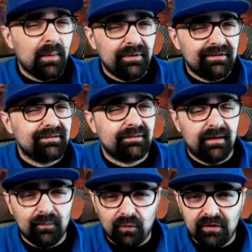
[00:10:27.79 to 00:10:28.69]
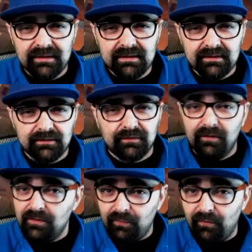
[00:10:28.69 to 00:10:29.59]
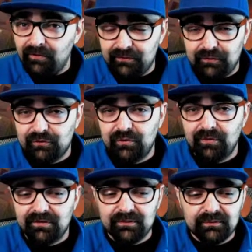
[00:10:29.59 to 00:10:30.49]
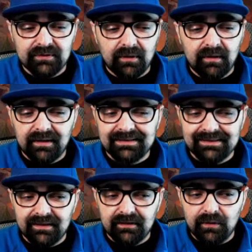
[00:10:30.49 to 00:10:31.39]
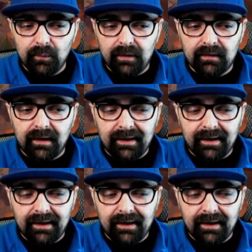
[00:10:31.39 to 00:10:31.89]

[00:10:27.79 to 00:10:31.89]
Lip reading: Remember, this is Clan War Leagues. It's very important to ensure a 2-star. And I said, you know what?